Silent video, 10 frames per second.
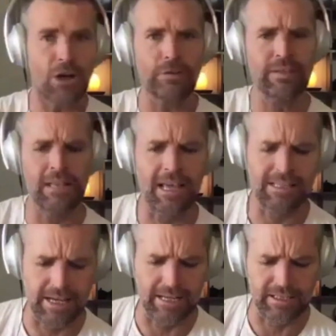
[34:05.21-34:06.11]
Over the
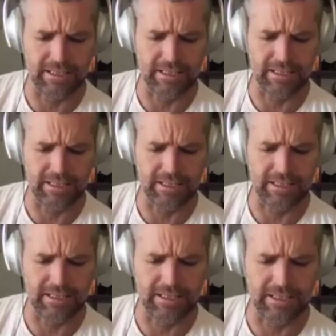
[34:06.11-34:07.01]
last 18 months,
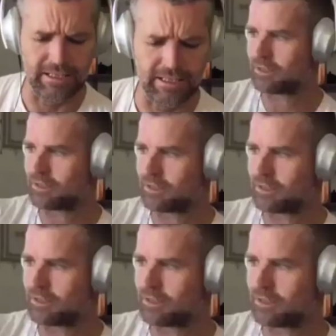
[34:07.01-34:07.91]
is the
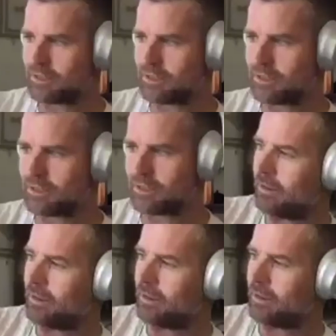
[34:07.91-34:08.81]
more
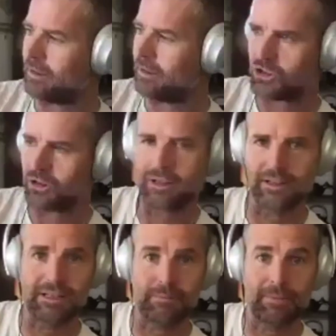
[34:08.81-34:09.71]
these
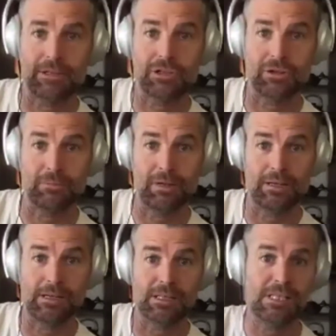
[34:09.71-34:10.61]
journalists and mainstream
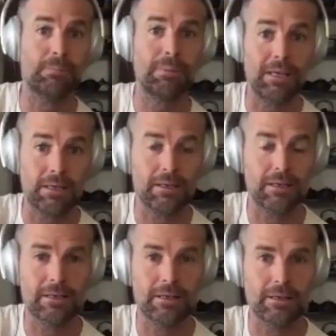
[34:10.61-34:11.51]
media
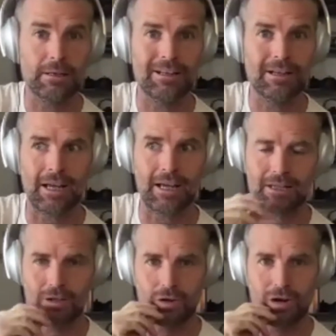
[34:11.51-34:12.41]
speak and
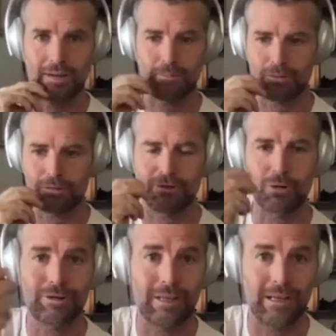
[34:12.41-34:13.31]
try to put
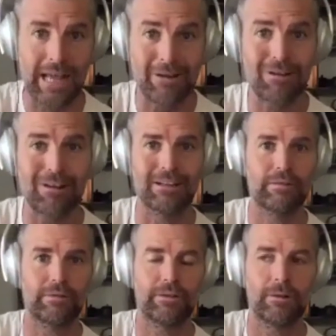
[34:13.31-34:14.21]
forth their
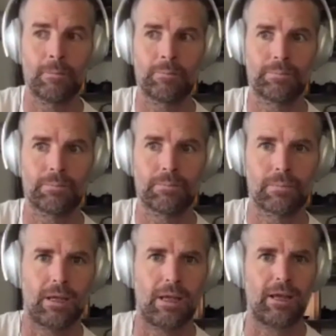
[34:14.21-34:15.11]
narrative,
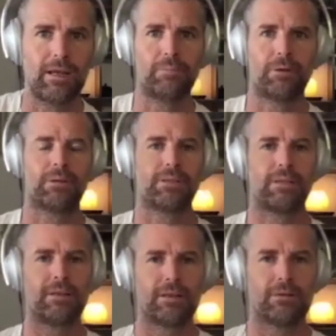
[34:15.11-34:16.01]
anybody sitting
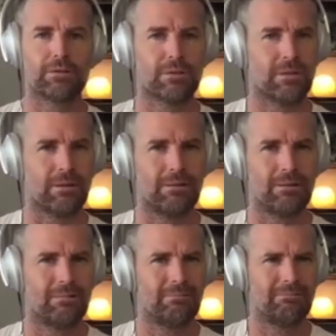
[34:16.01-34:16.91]
there will just go,
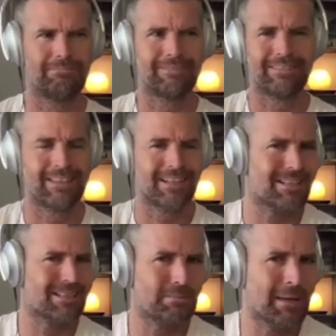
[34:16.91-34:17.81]
that
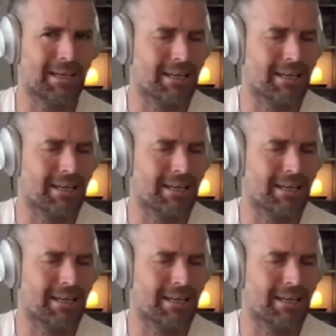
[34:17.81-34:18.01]
doesn't make any